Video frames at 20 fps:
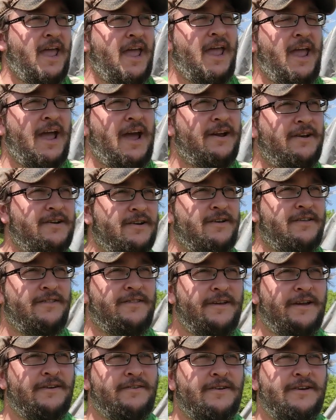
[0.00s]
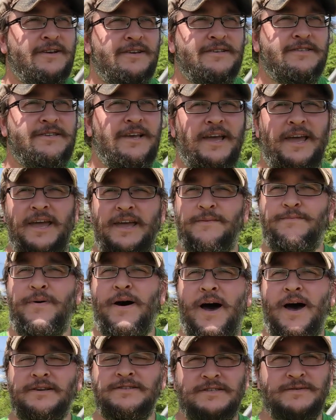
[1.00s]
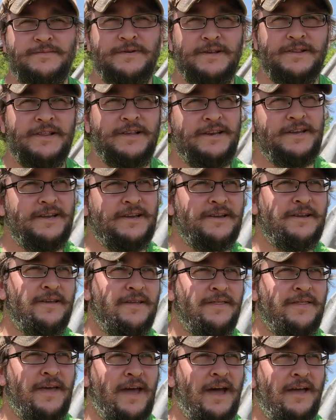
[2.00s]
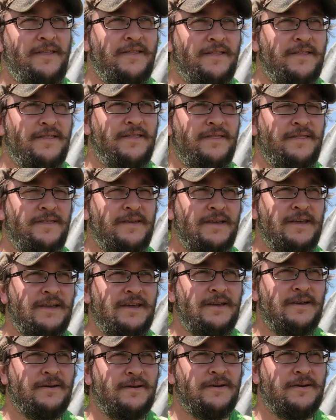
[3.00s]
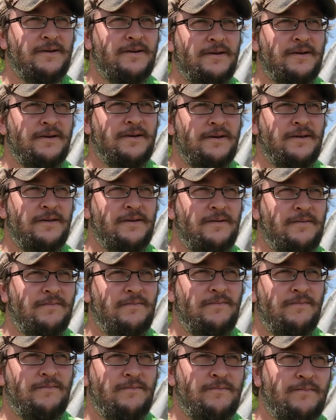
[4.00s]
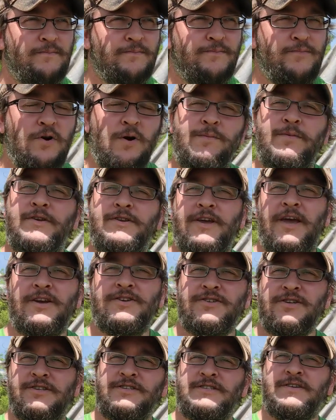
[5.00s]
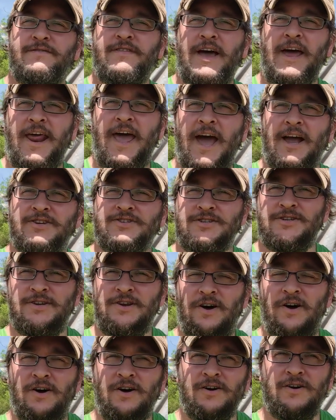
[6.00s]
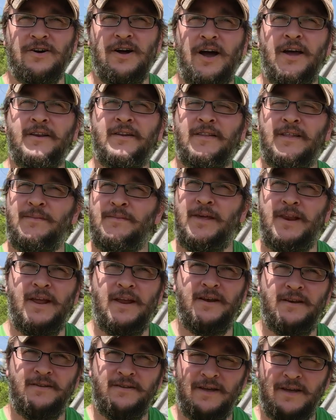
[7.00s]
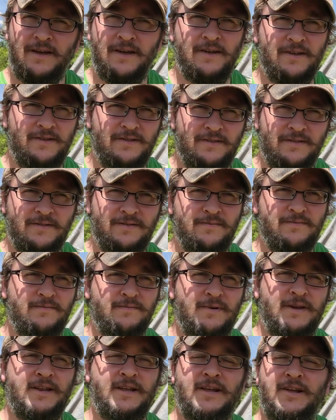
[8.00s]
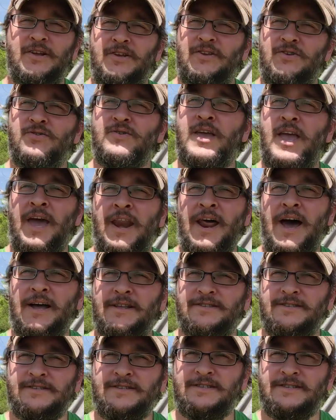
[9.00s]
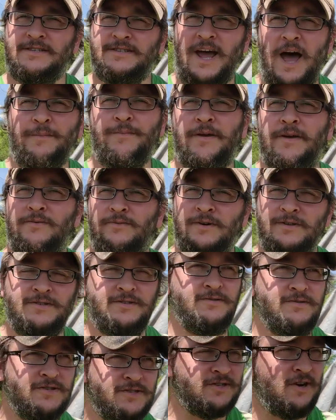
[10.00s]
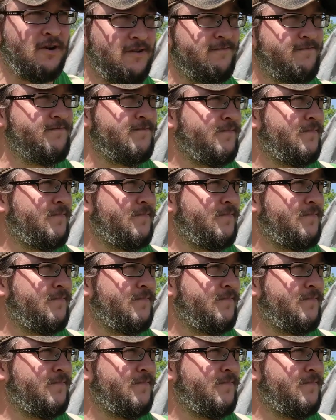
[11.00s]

and there is a possibility that the permutations of that action are unlimited, meaning you cannot stop it once you start,